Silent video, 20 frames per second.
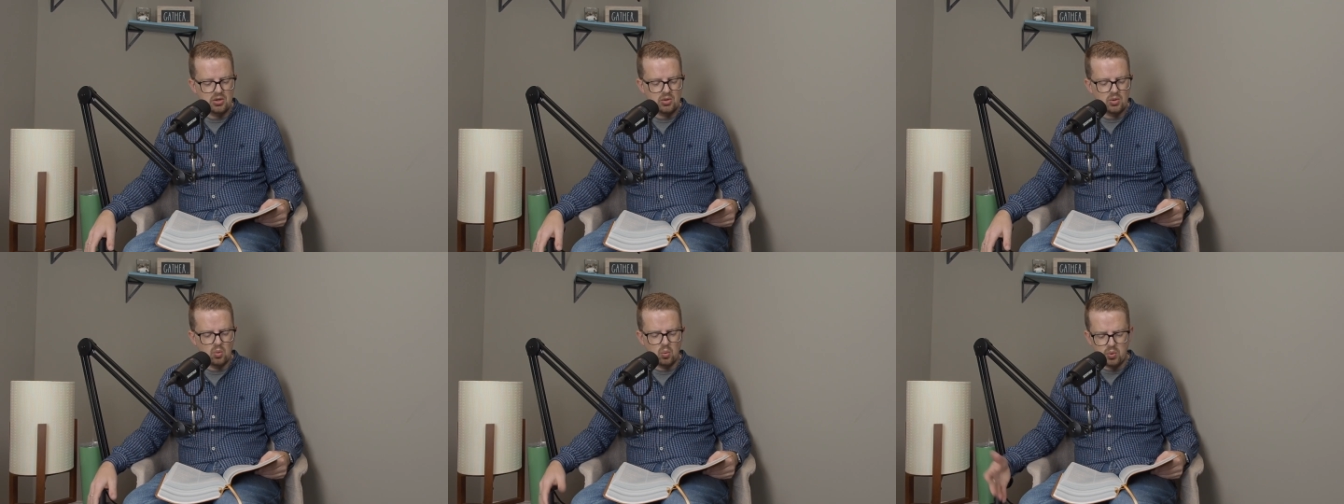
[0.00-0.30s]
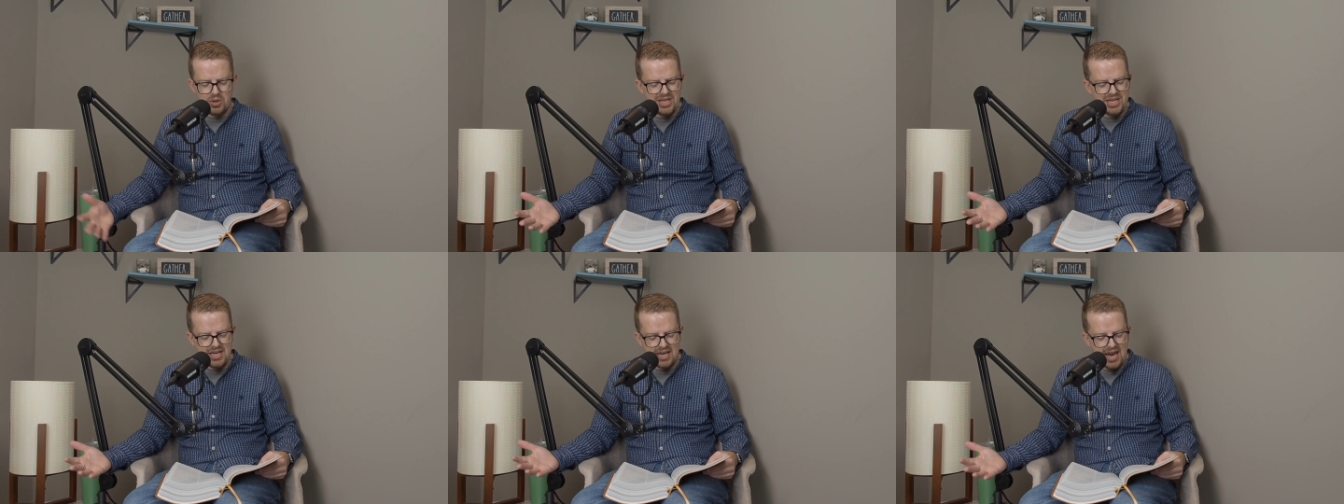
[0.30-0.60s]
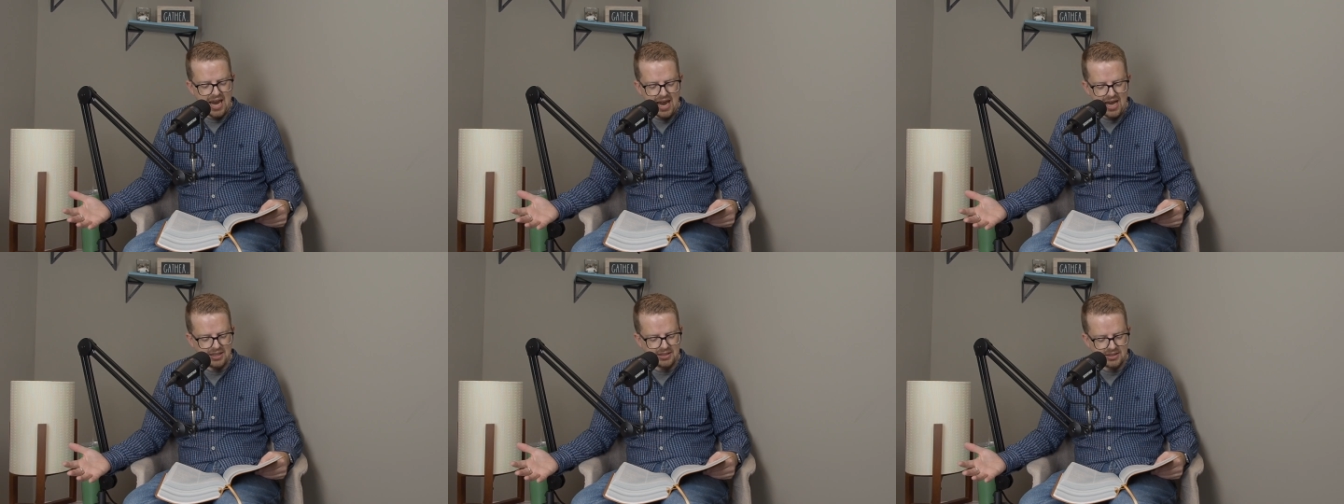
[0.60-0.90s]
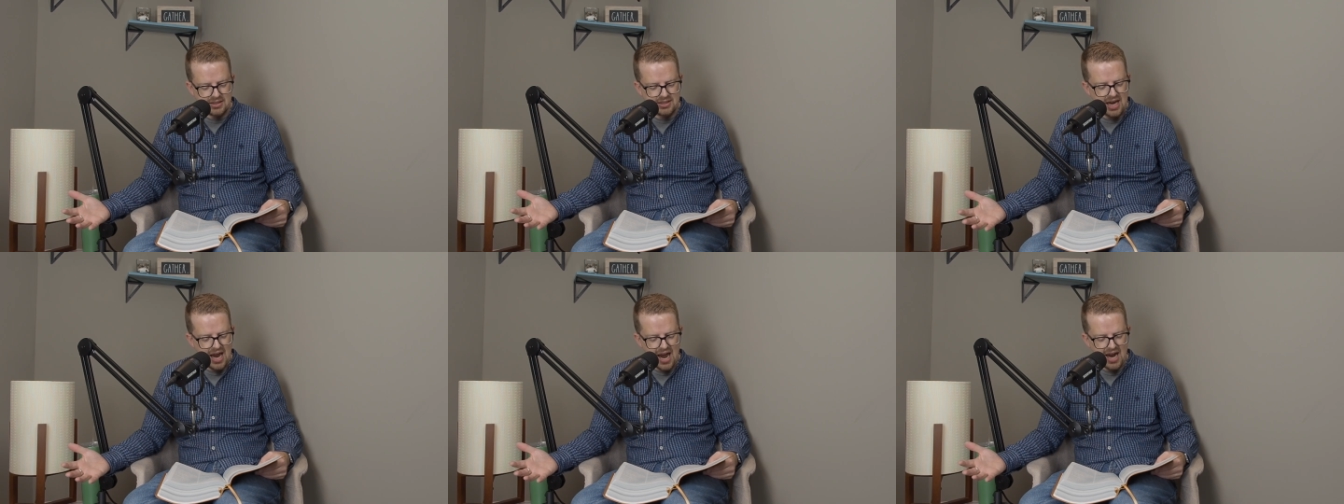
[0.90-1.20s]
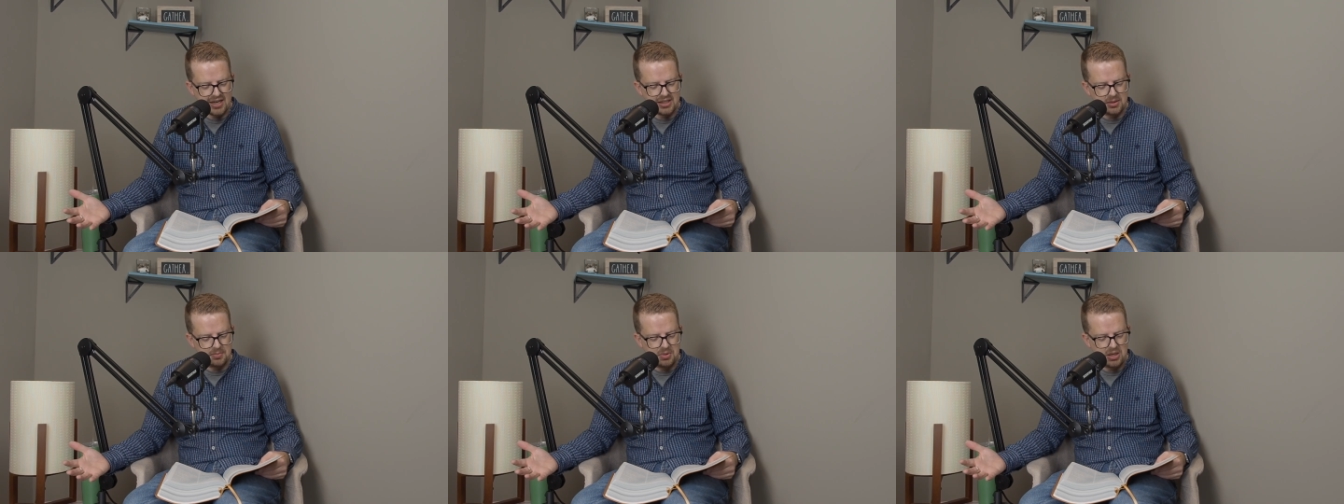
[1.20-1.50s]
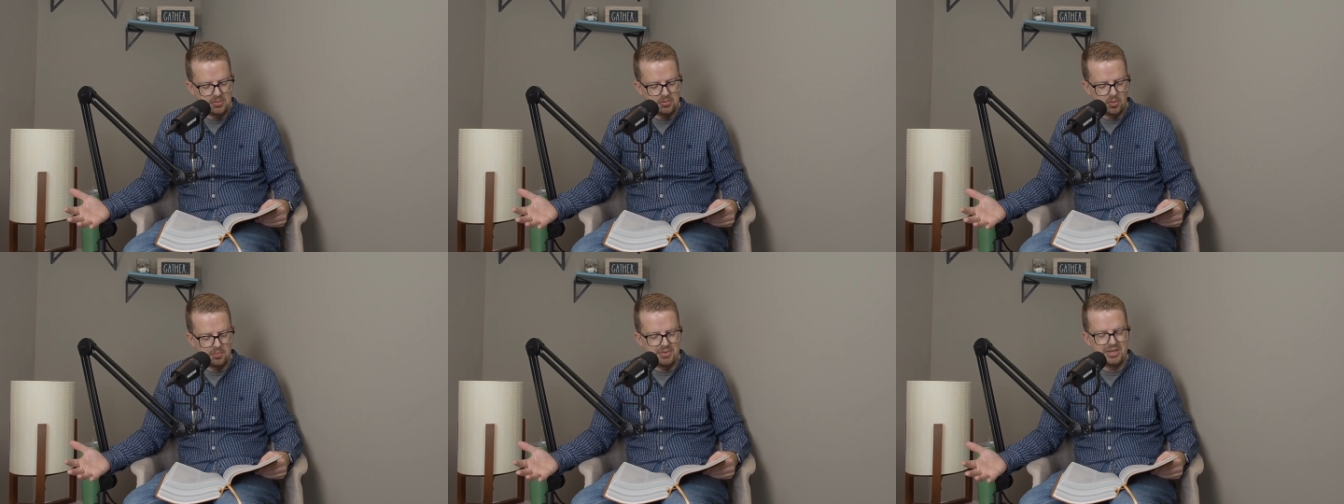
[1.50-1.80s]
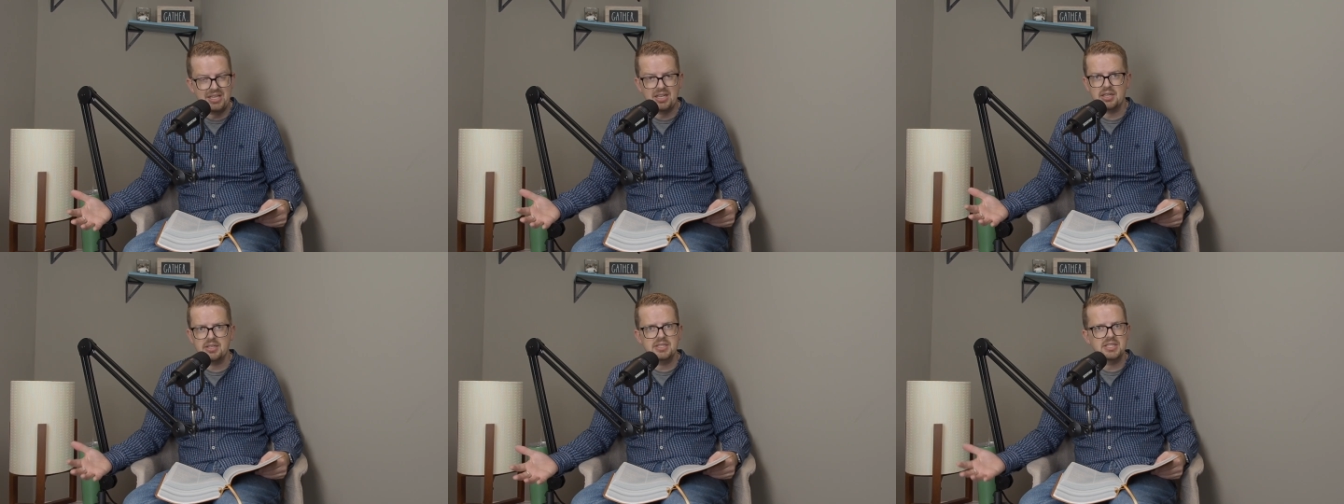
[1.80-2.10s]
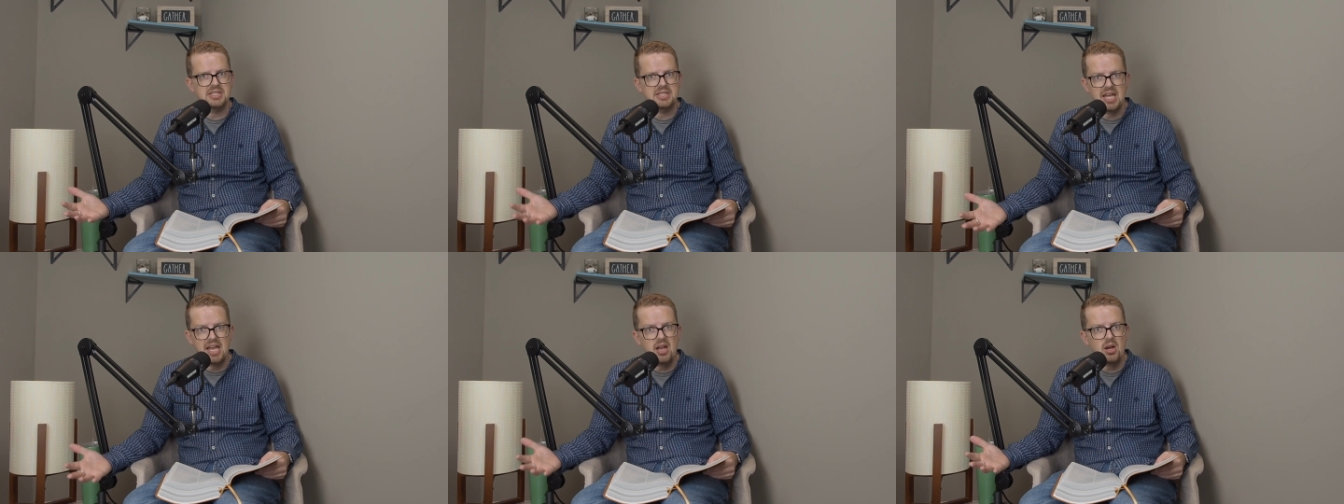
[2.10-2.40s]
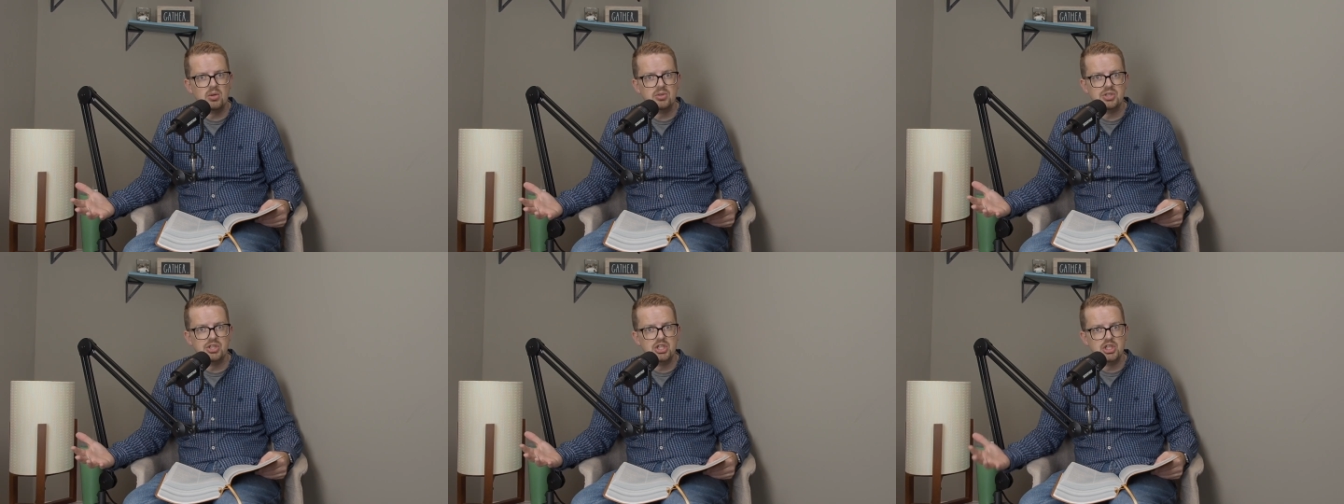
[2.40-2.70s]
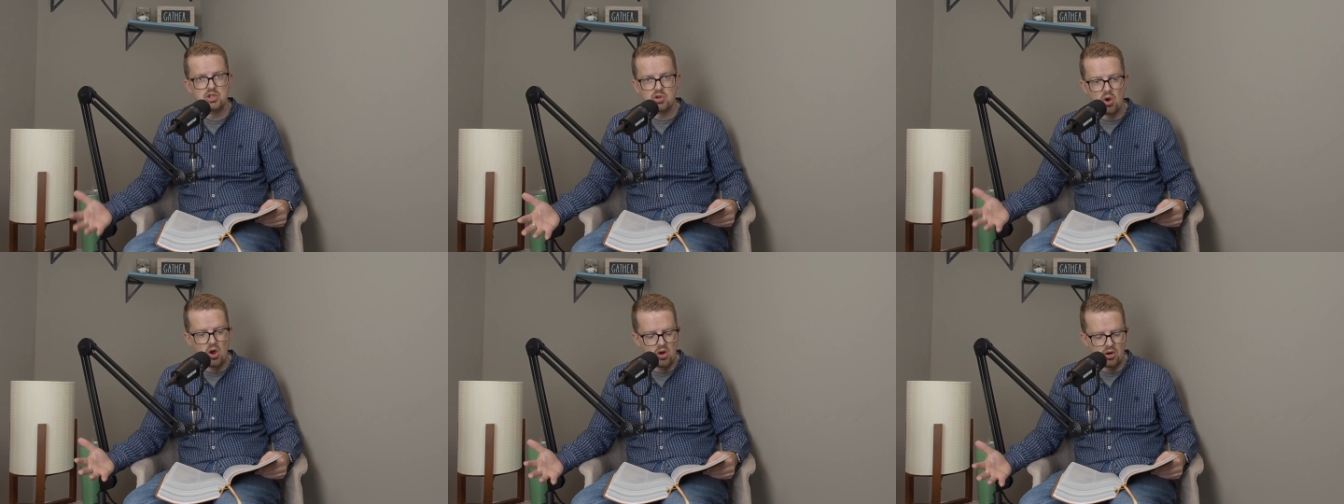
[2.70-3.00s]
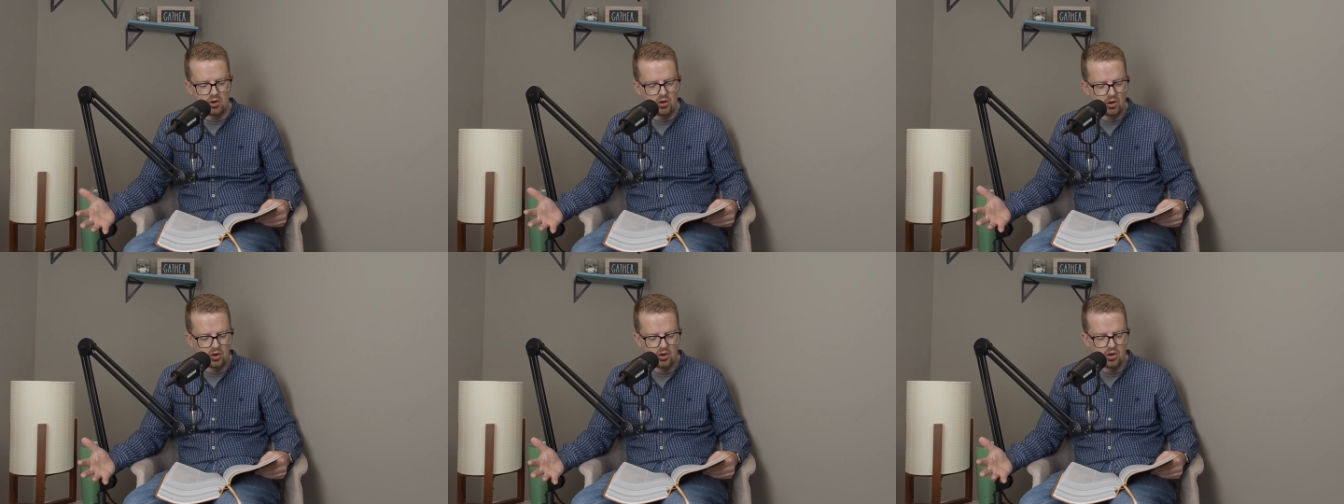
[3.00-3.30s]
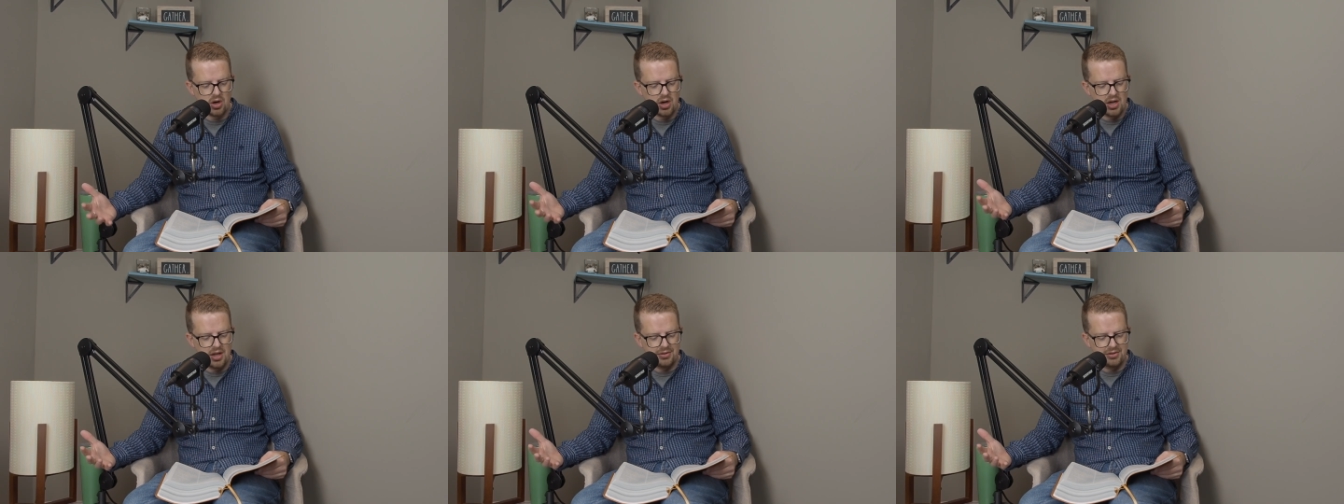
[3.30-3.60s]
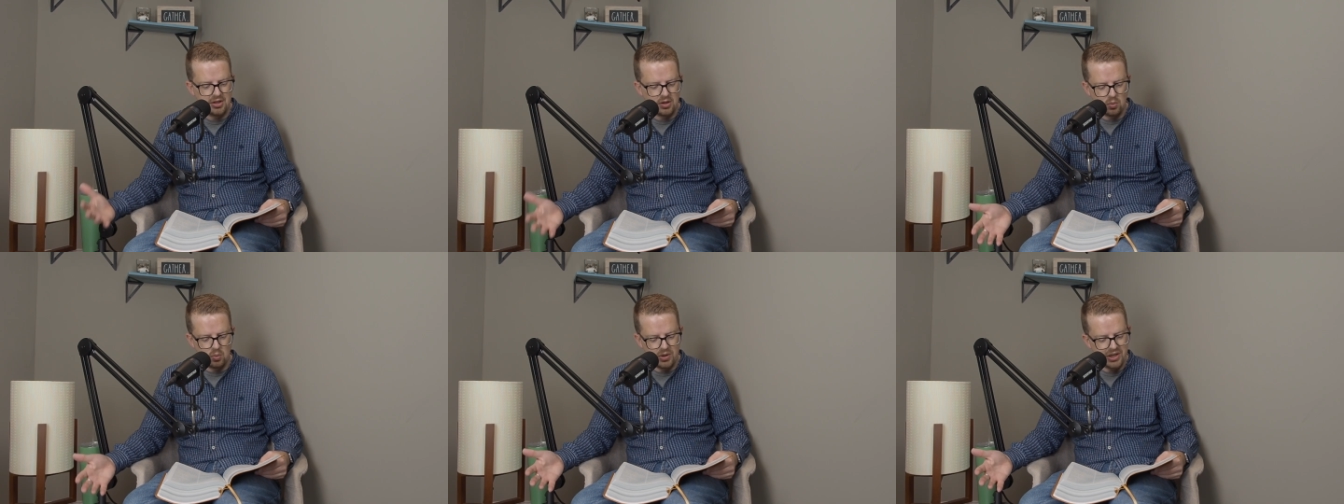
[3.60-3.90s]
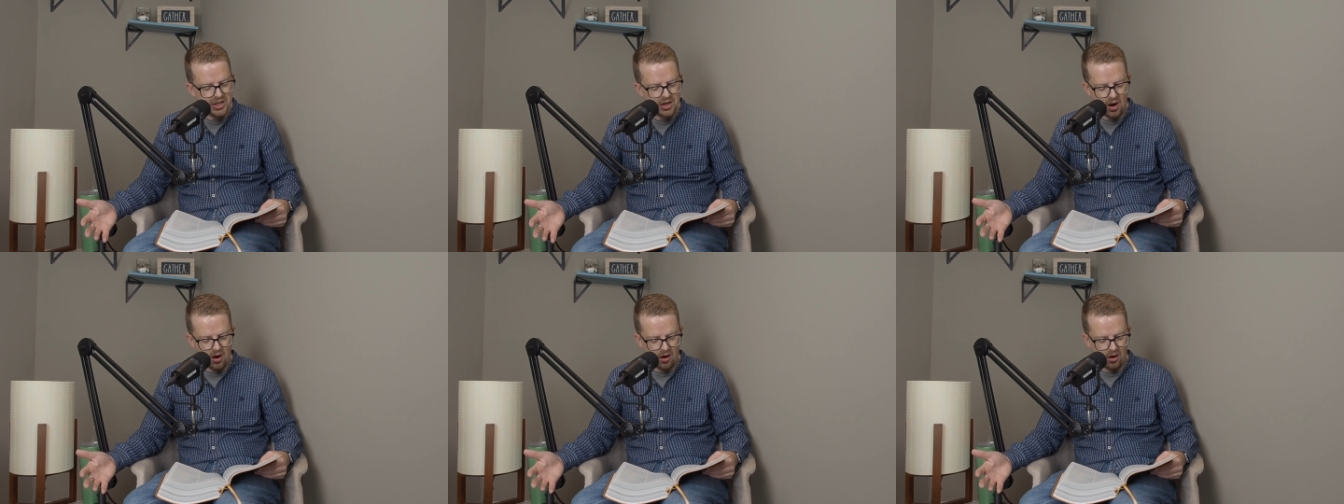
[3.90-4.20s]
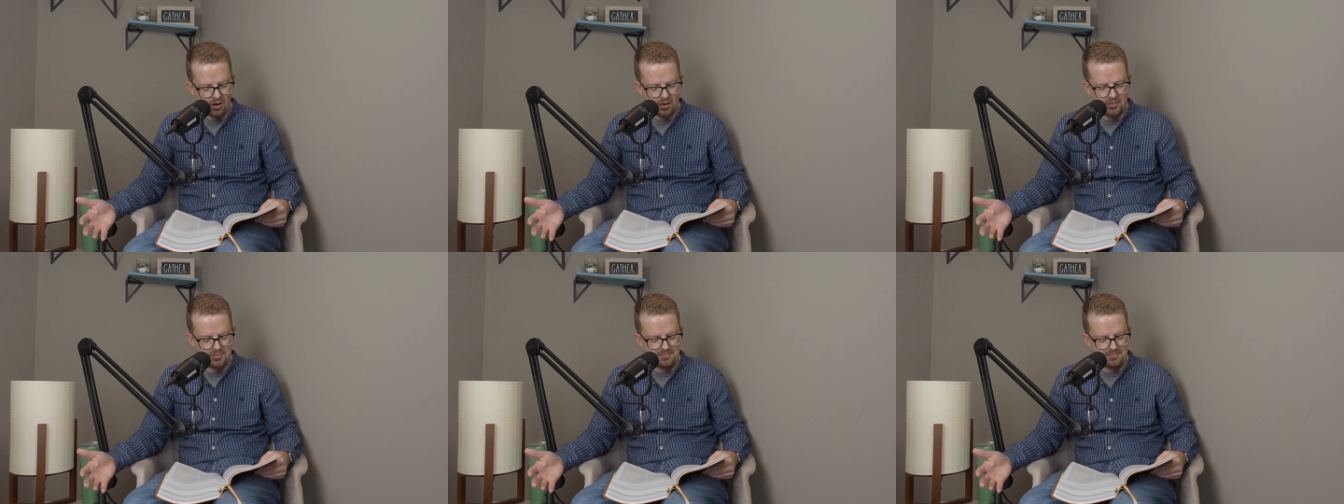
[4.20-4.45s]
"We can't attack the people because they are stronger than we are."